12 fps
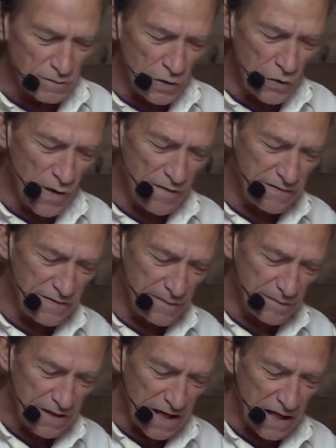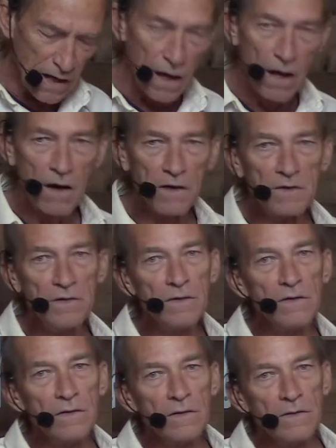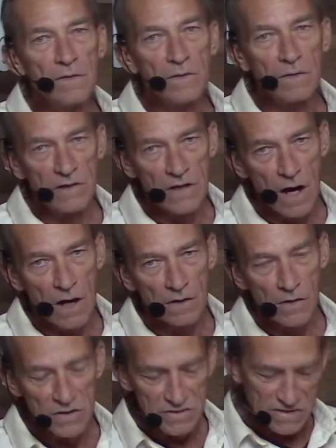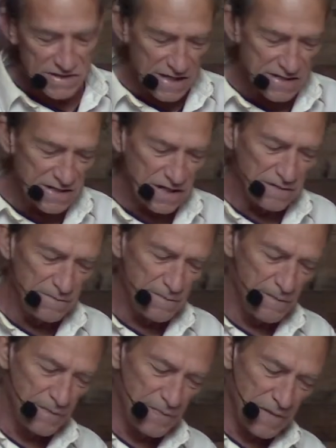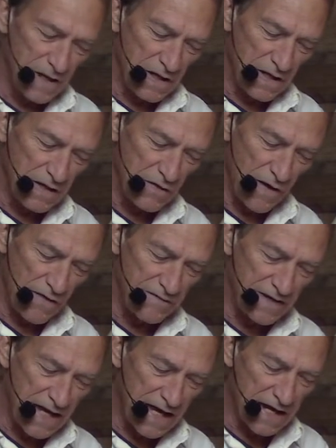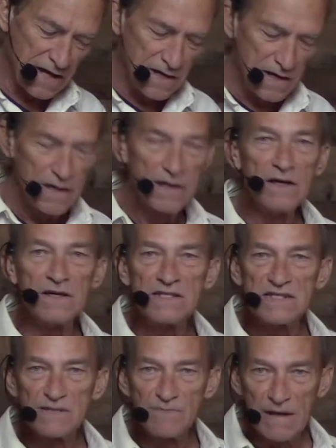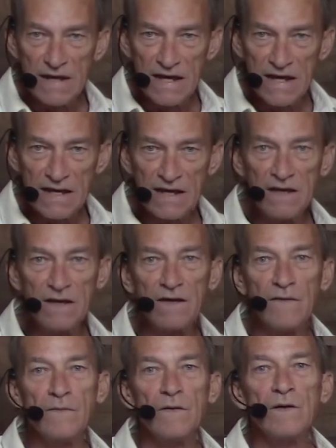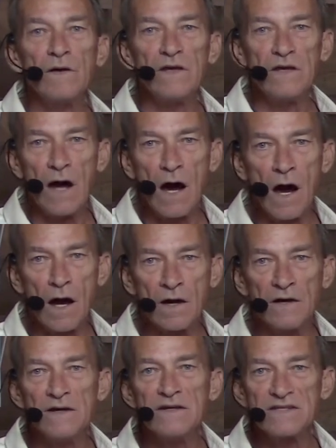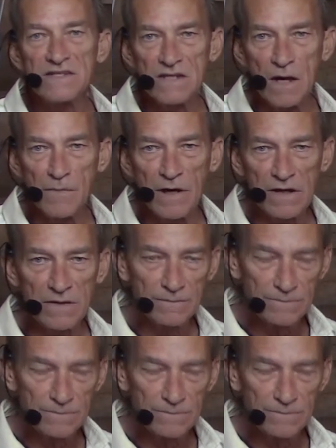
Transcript: You have Yin, lung, Yang, large intestine. You have Yin, spleen, Yang, stomach,